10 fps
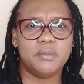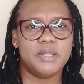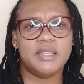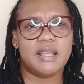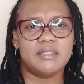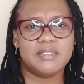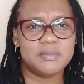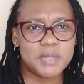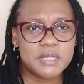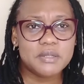will not
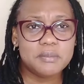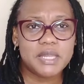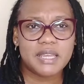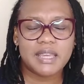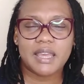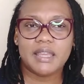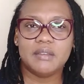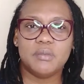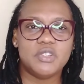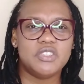speak to me
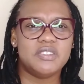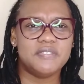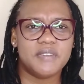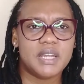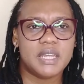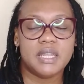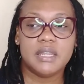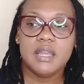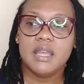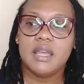again, which is fine.
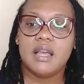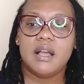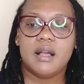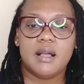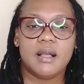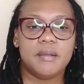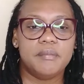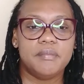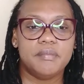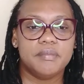
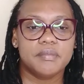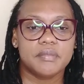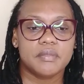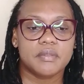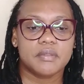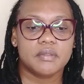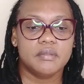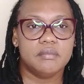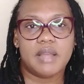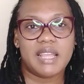Um,
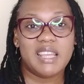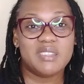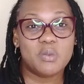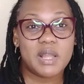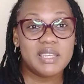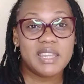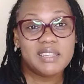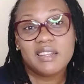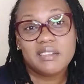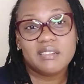I guess one day
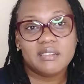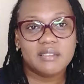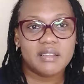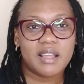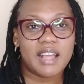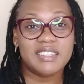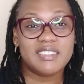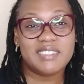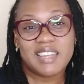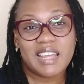they'll
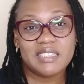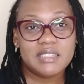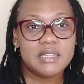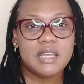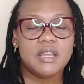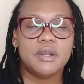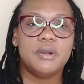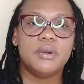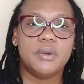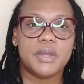understand,
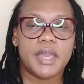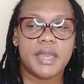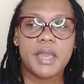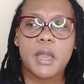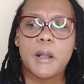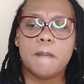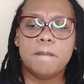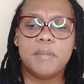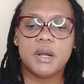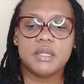okay?
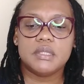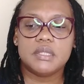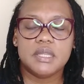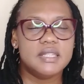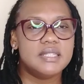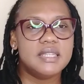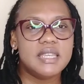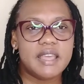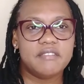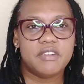But it's
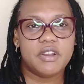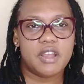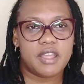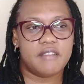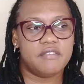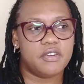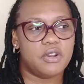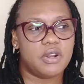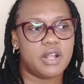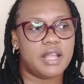never
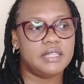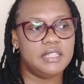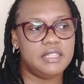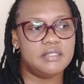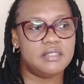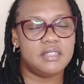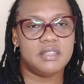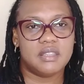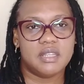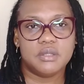ever an easy
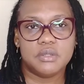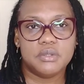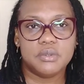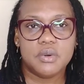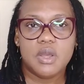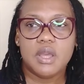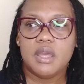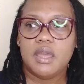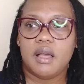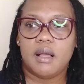thing to do.
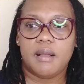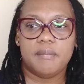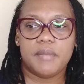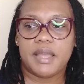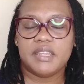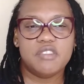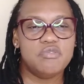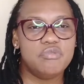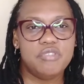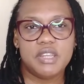And I
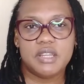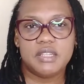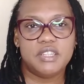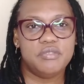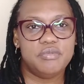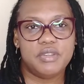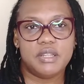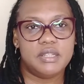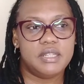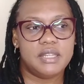really,
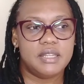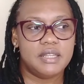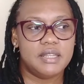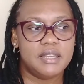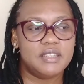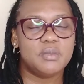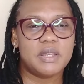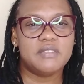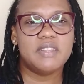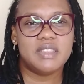really, it's one
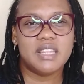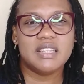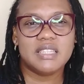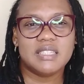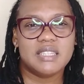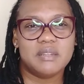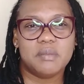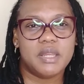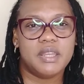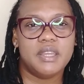of the things in
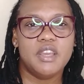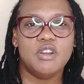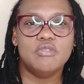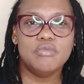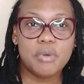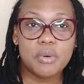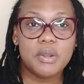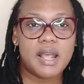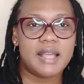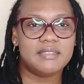my role
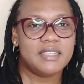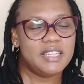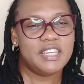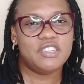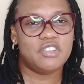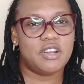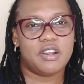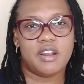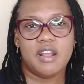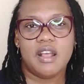as an
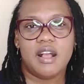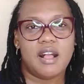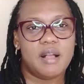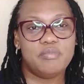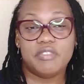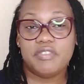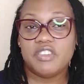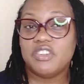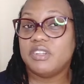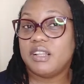HR
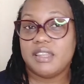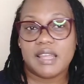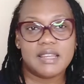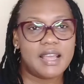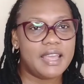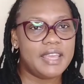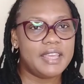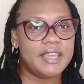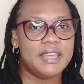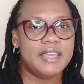professional that
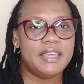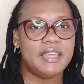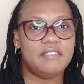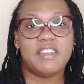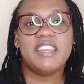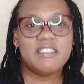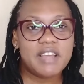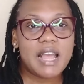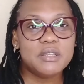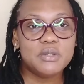if I never
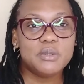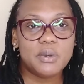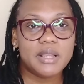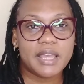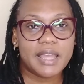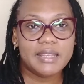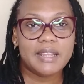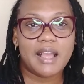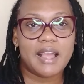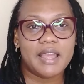had to do again,
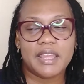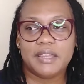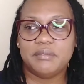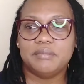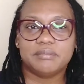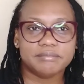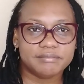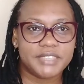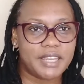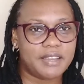
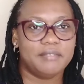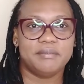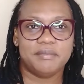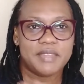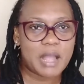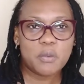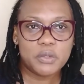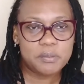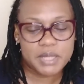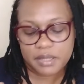yeah, that
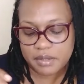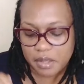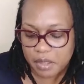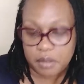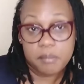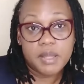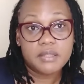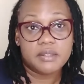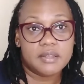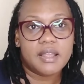would be it.
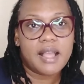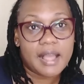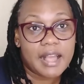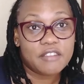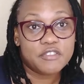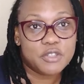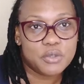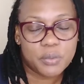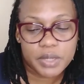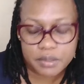But I have to
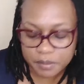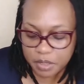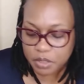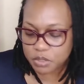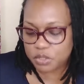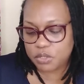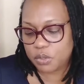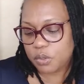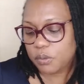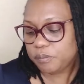do it.
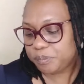So